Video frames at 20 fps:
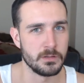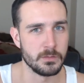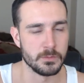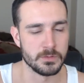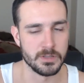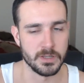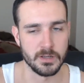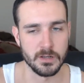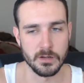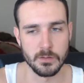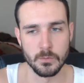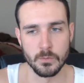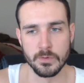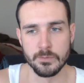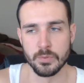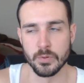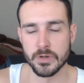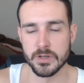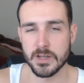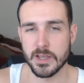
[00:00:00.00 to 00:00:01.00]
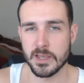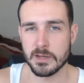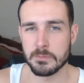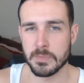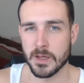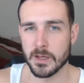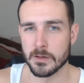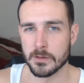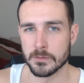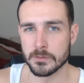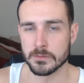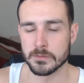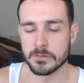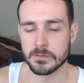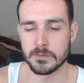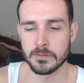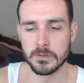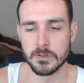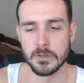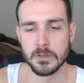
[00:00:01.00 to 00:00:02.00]
It was like 1.8
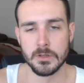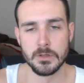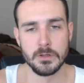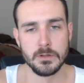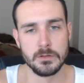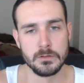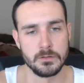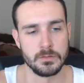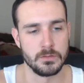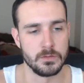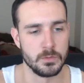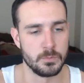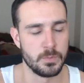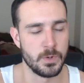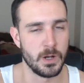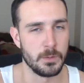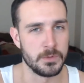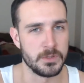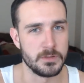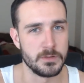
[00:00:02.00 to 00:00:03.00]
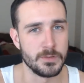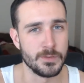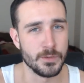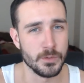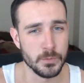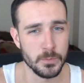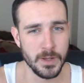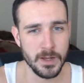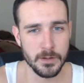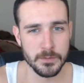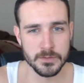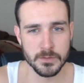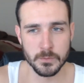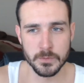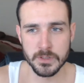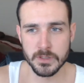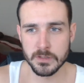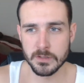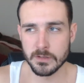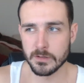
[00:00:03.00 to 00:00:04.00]
pounds to probably 2 pounds a
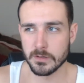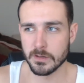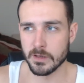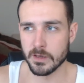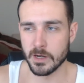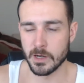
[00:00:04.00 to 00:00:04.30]
week.